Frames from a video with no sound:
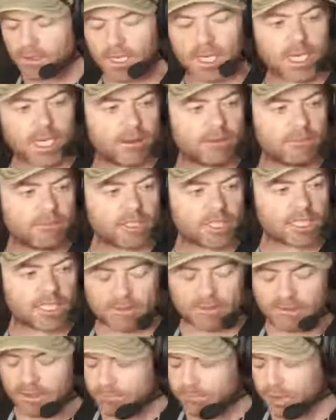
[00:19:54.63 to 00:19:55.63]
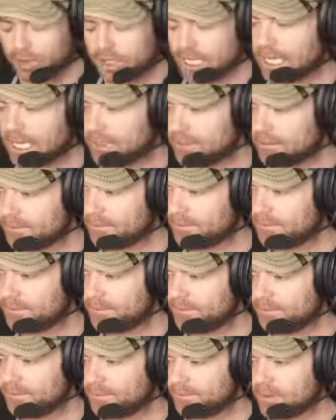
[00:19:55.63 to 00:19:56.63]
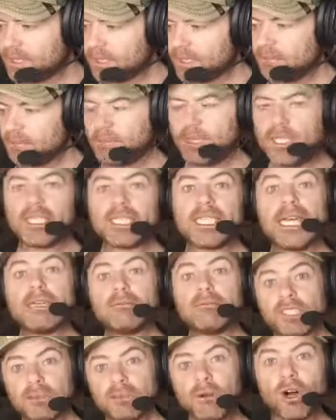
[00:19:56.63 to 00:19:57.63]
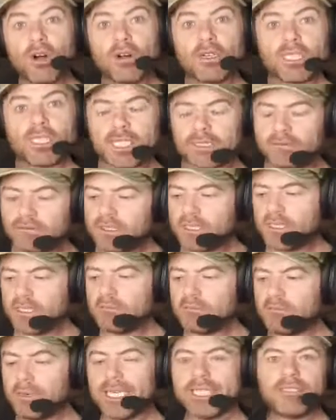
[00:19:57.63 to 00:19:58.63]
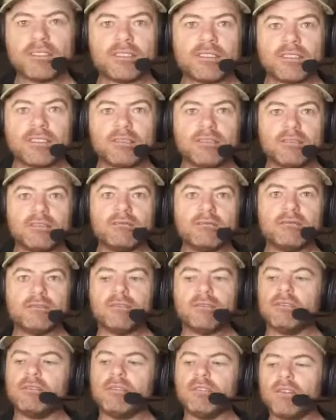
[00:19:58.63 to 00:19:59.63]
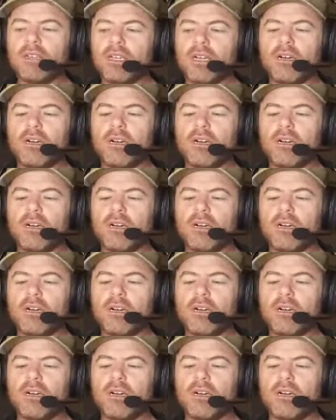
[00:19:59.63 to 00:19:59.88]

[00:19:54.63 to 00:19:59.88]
I just have to put it down some octaves, because bass, you can't